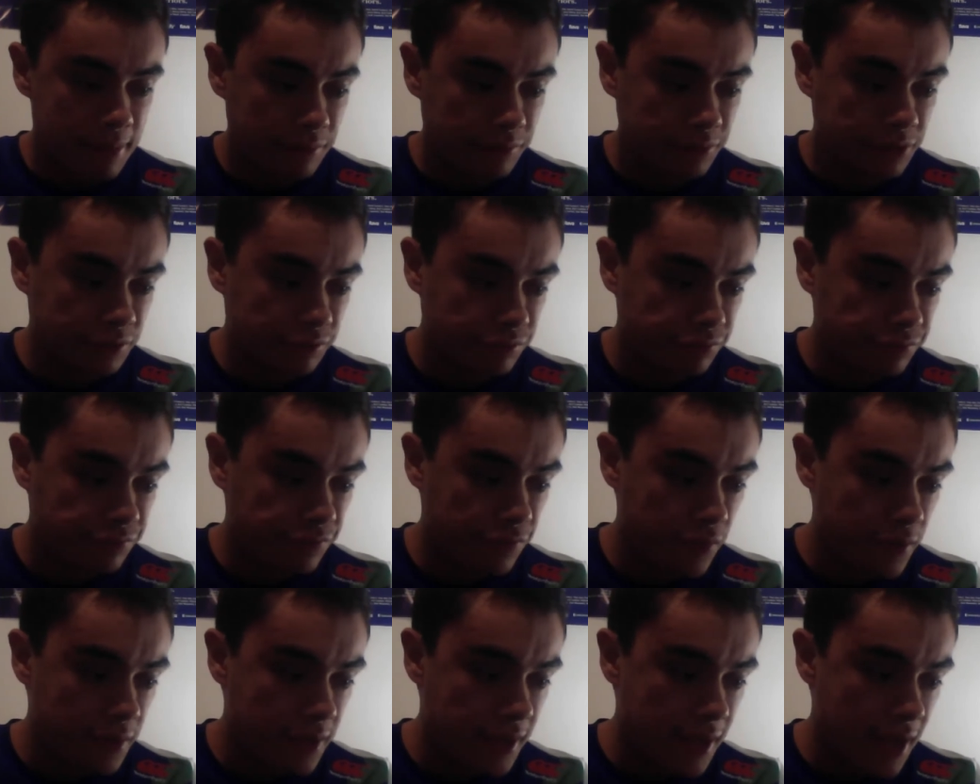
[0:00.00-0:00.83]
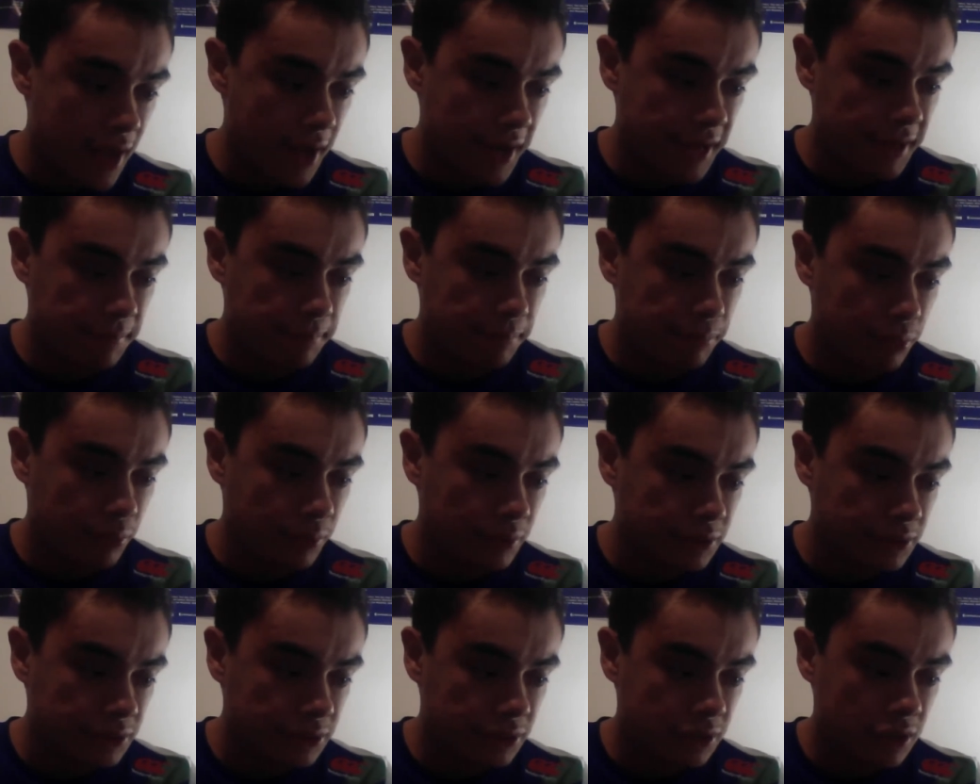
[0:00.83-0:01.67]
It was a 38
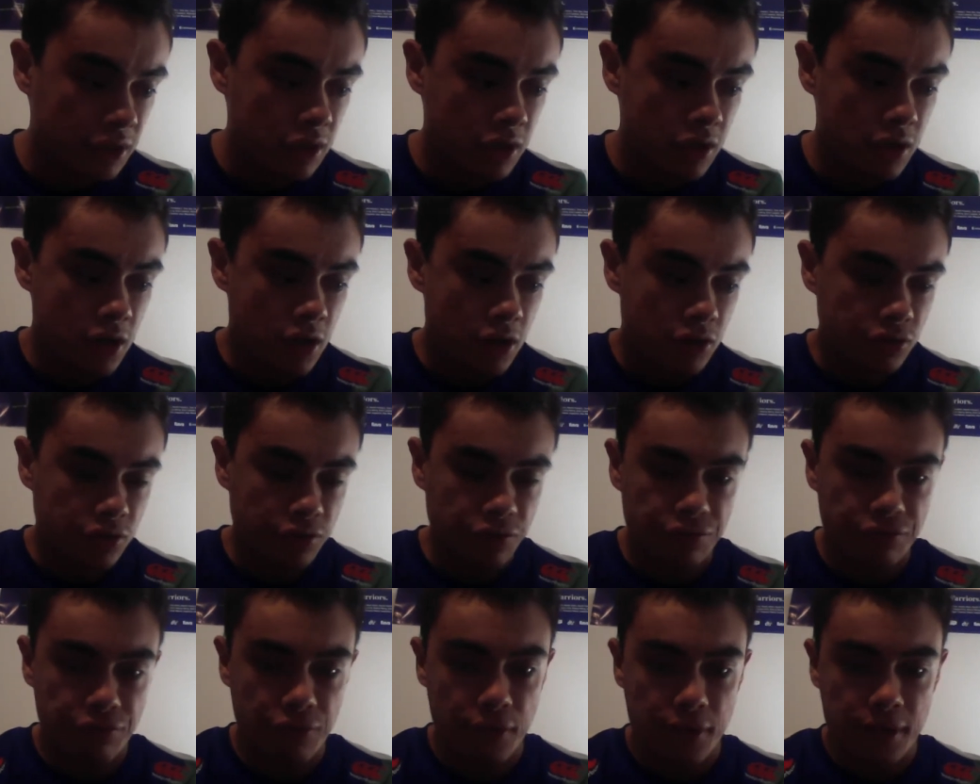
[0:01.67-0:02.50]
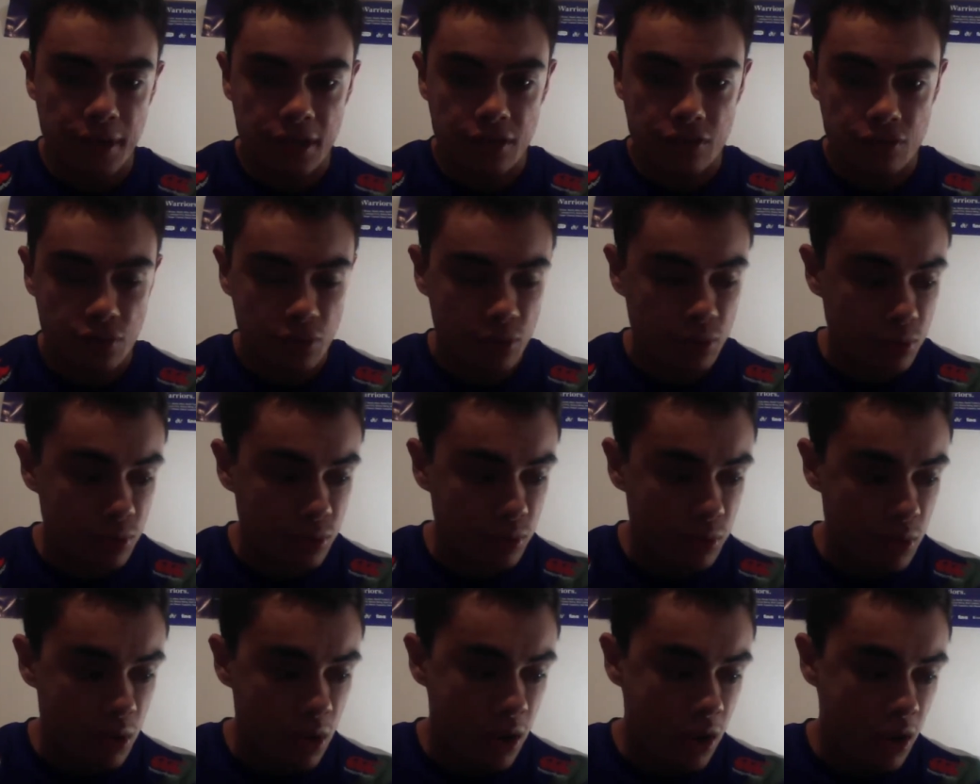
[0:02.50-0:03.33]
points to
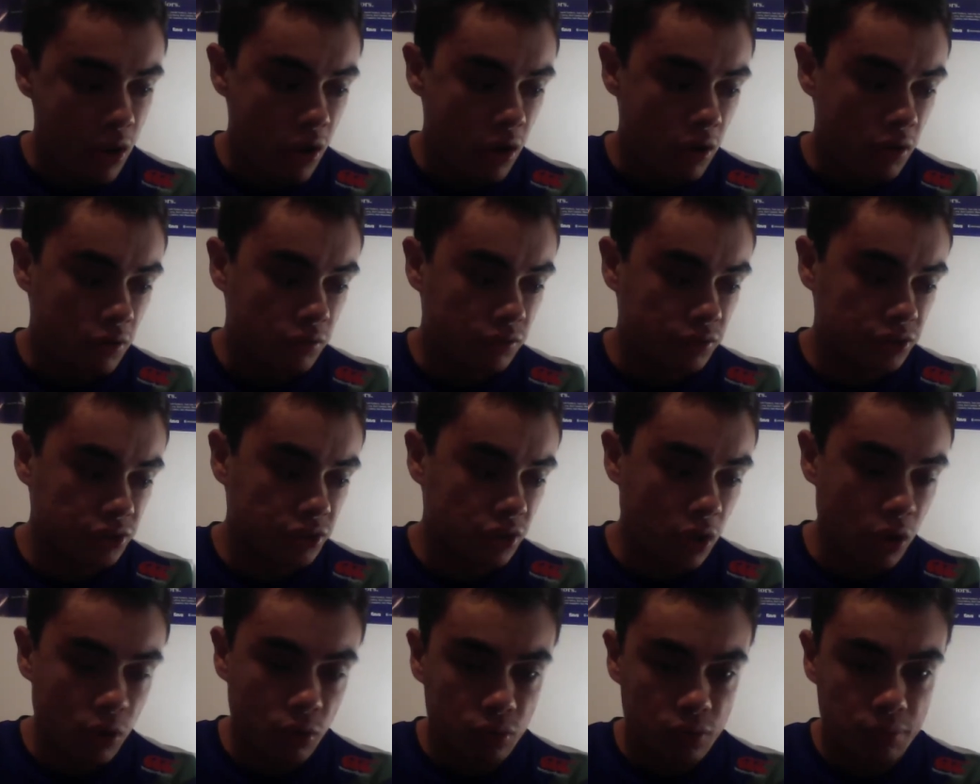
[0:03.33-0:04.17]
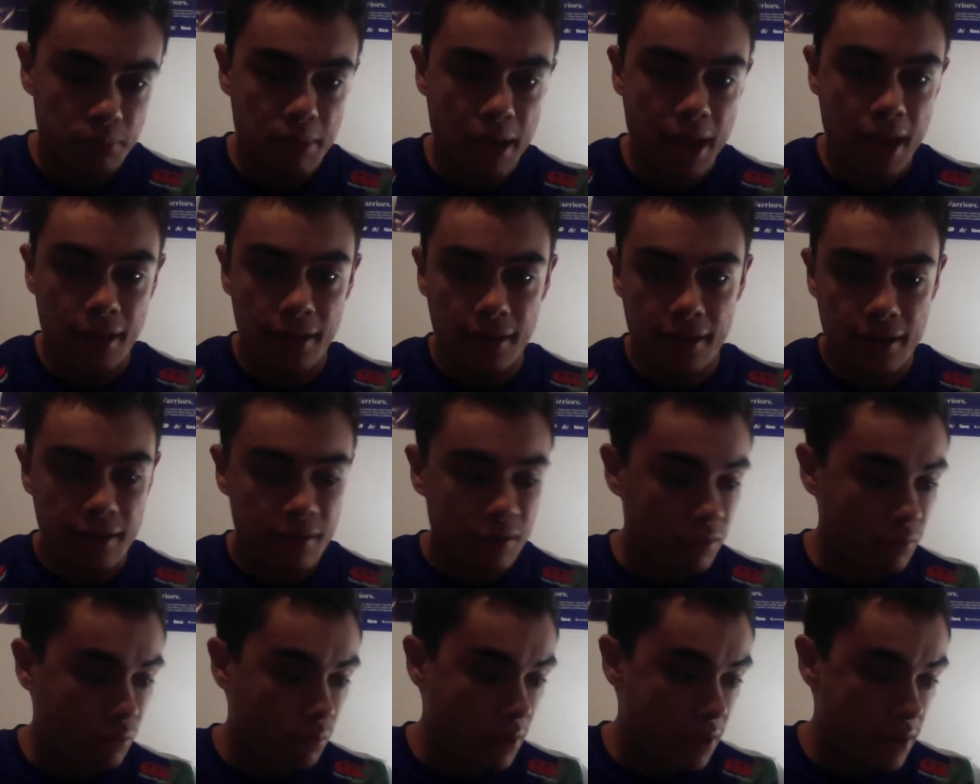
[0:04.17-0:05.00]
32 result.
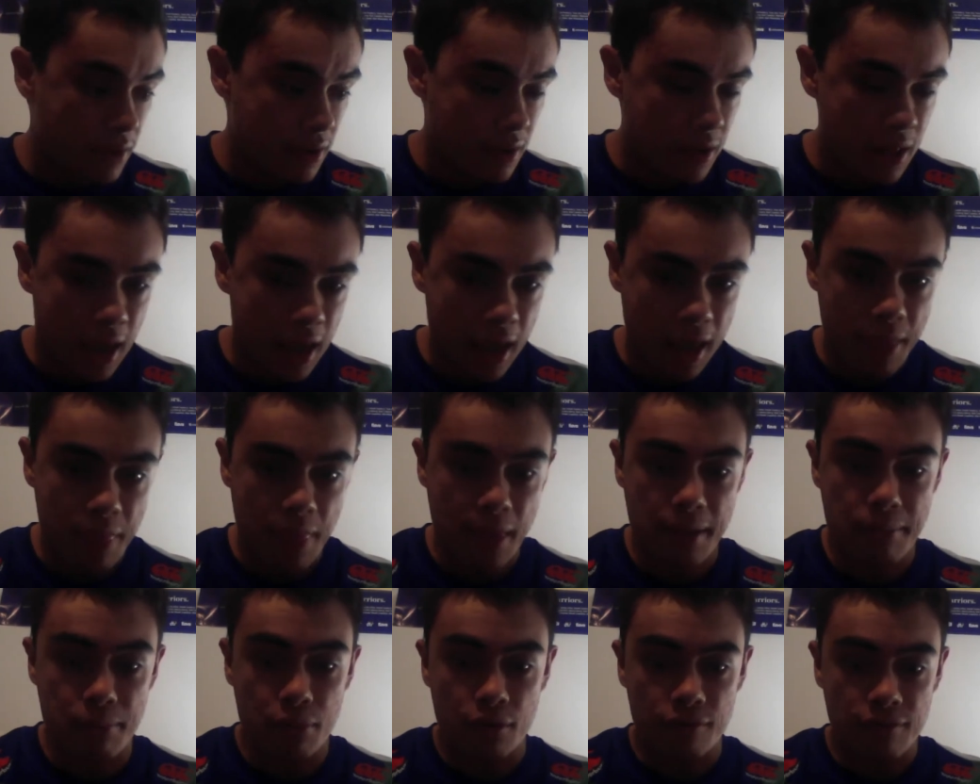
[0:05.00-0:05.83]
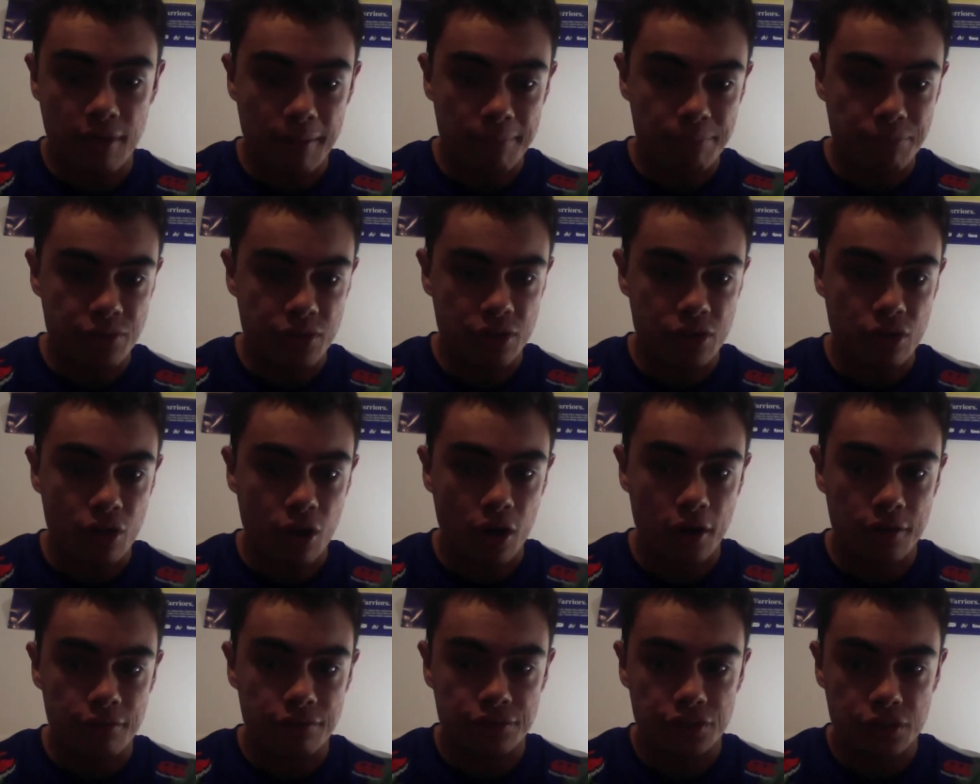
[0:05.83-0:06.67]
Manly win, and they move up to
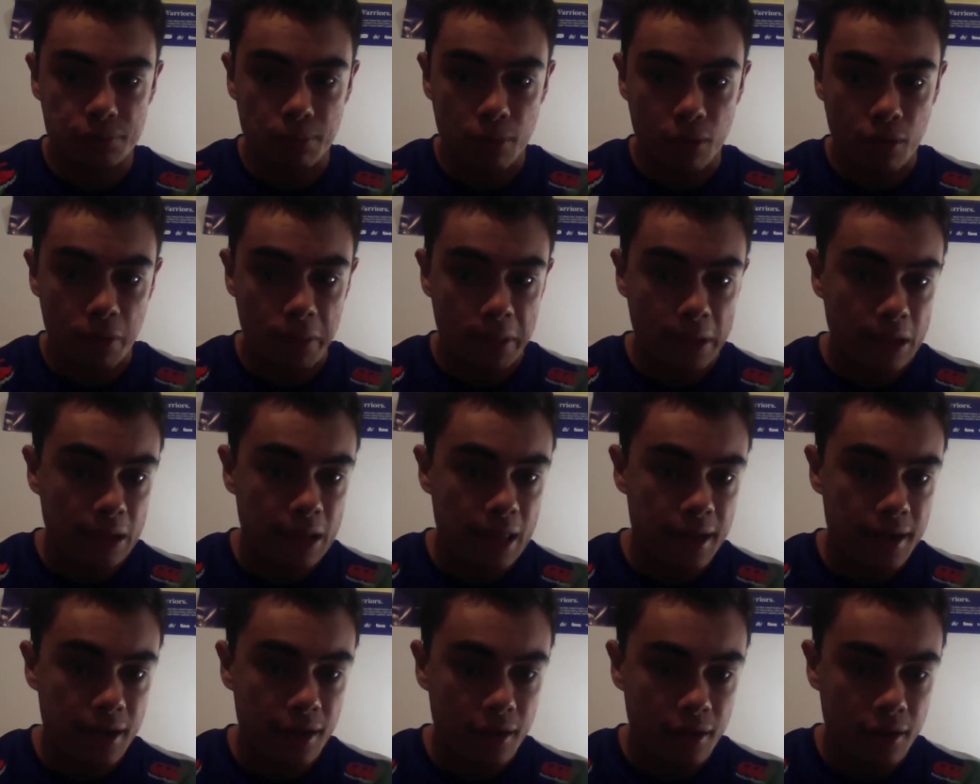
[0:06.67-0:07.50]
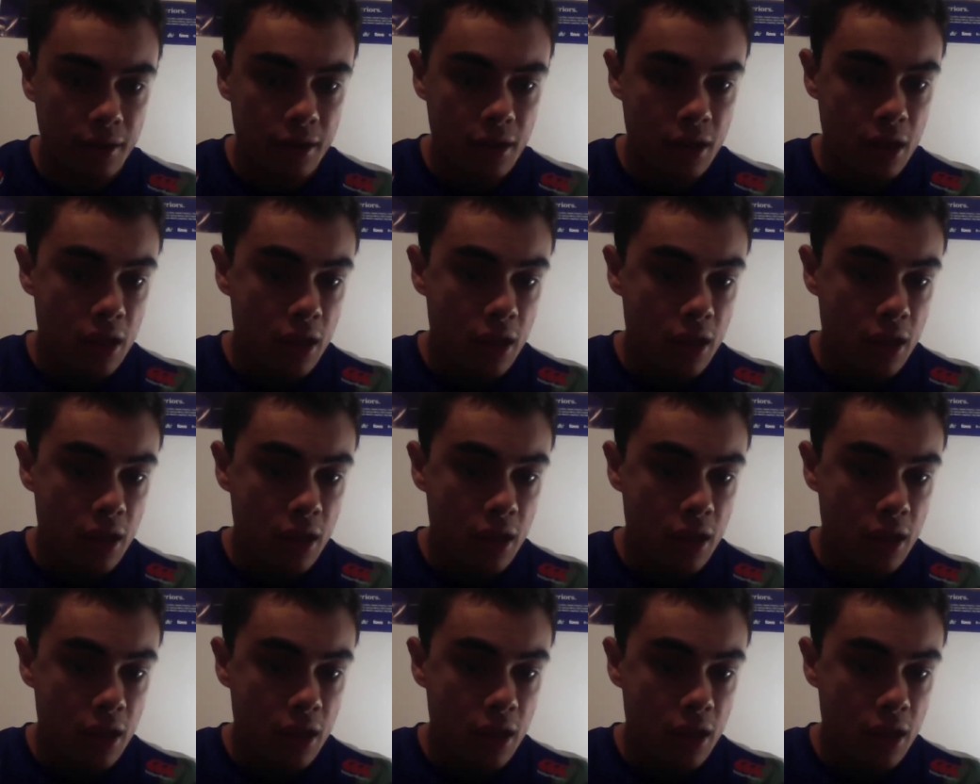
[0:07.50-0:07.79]
9th spot on the ladder.